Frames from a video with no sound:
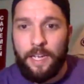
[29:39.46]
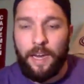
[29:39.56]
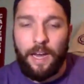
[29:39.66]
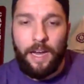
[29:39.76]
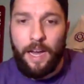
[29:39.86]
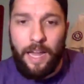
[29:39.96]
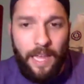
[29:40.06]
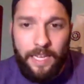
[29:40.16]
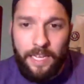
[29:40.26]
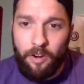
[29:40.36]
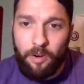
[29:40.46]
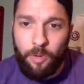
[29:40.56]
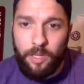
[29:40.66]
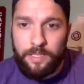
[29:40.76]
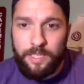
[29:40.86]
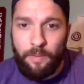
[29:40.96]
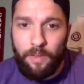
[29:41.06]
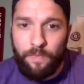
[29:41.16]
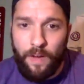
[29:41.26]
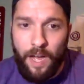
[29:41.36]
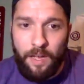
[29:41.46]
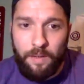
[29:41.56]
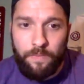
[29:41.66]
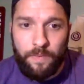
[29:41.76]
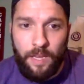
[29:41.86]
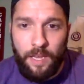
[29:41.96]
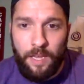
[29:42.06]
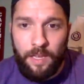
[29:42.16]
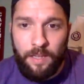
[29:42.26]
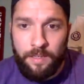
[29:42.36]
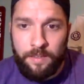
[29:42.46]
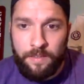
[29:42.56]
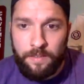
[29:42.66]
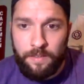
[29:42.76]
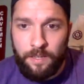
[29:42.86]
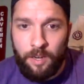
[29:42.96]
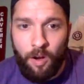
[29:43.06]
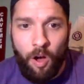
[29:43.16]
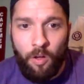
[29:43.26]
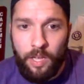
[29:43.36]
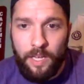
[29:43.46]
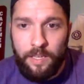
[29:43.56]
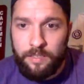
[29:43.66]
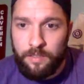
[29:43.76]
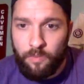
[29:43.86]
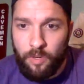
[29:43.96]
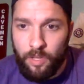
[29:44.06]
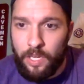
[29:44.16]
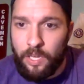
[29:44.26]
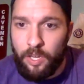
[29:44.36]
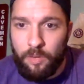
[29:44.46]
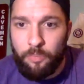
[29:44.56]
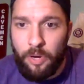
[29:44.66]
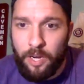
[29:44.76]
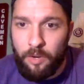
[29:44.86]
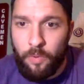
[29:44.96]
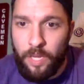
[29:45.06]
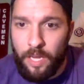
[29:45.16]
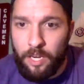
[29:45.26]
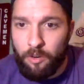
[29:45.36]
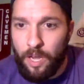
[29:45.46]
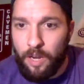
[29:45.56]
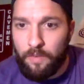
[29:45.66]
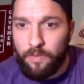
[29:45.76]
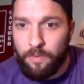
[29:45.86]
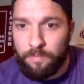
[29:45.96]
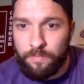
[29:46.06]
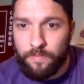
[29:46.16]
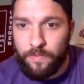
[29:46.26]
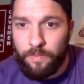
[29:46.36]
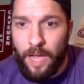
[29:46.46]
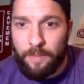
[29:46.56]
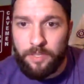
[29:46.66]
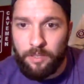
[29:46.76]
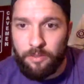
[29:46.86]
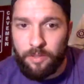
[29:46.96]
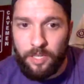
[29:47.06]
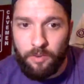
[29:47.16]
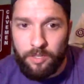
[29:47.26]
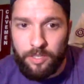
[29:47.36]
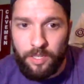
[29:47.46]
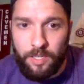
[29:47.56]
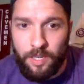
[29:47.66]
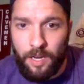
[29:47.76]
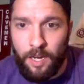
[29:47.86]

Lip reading: I like Gary Woodland at 75, and all he is a really good putting weekend away from absolutely crushing